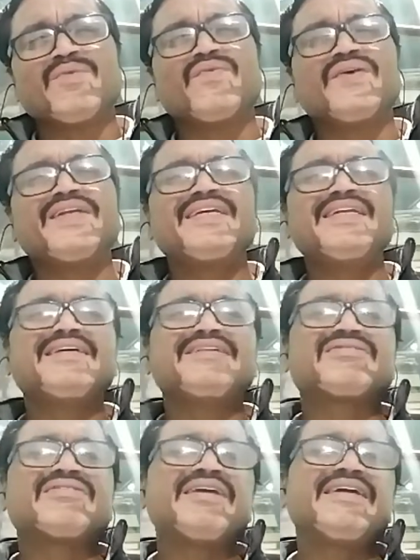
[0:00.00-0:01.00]
within the
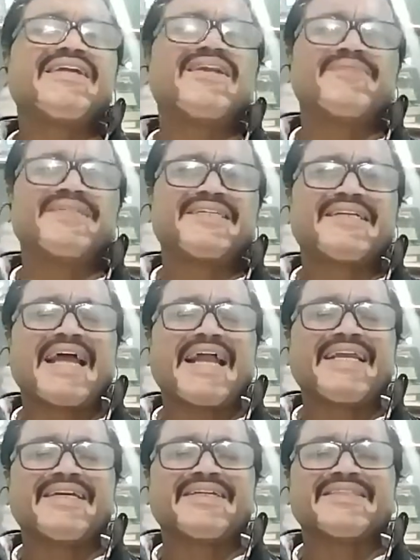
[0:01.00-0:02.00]
3 kilometer
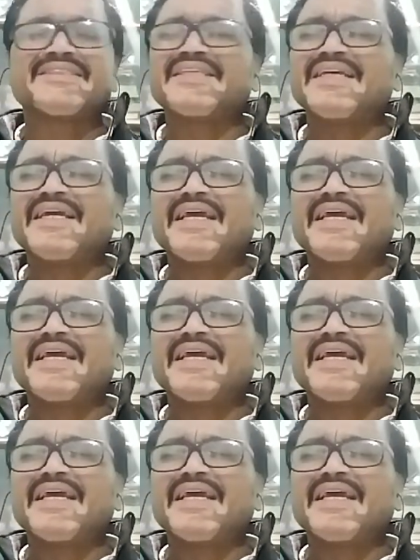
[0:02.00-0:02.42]
radius,